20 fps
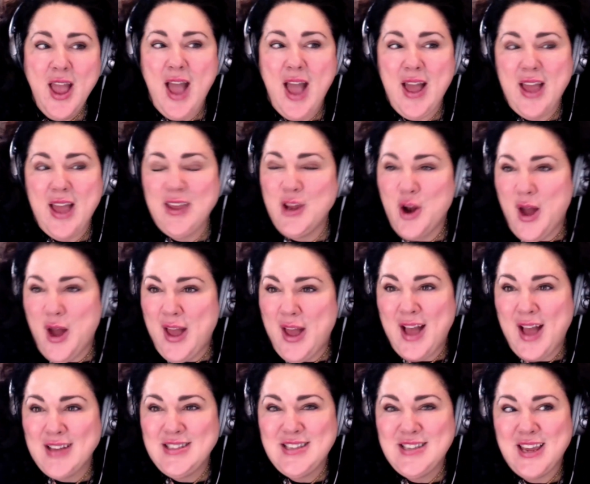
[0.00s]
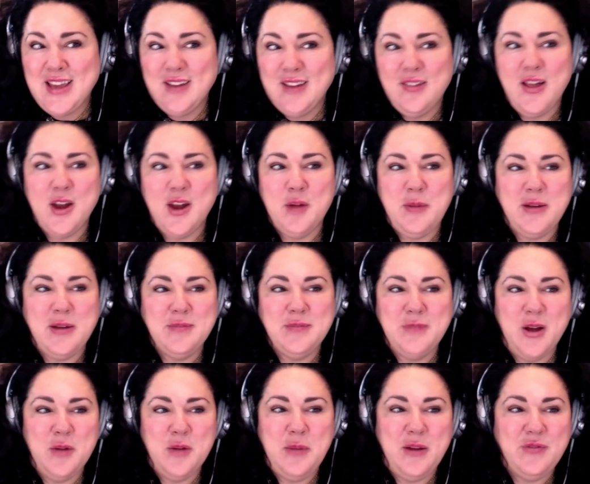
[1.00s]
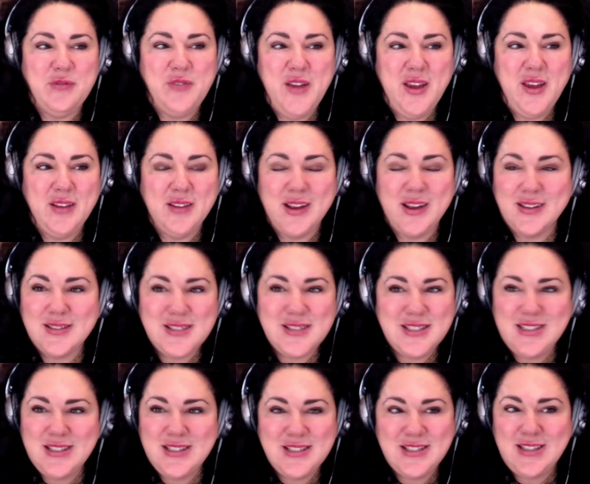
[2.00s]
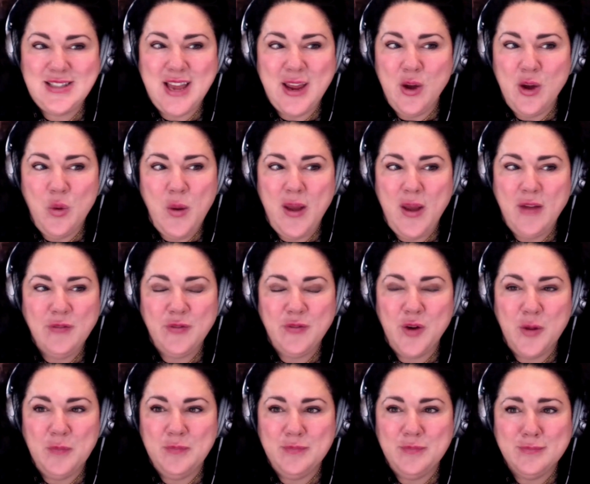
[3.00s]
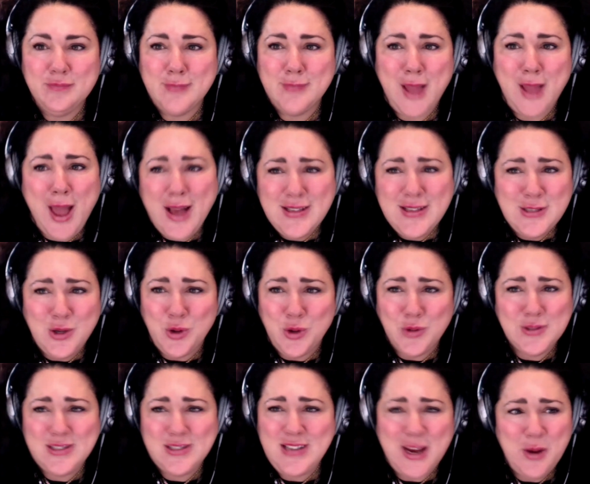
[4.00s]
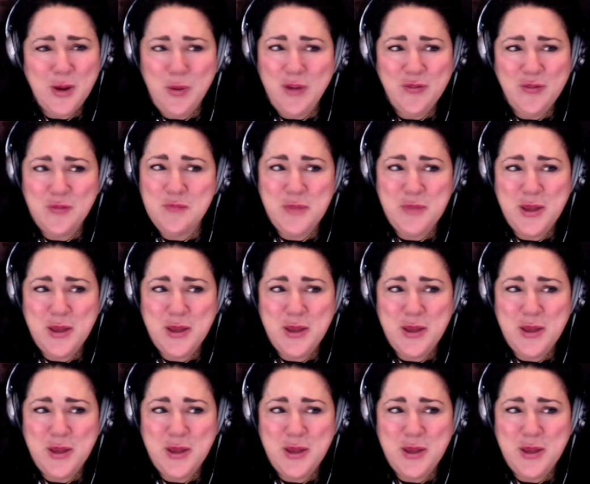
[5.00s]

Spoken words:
I say it a lot on my feed, like, stay away from assholes, stay away from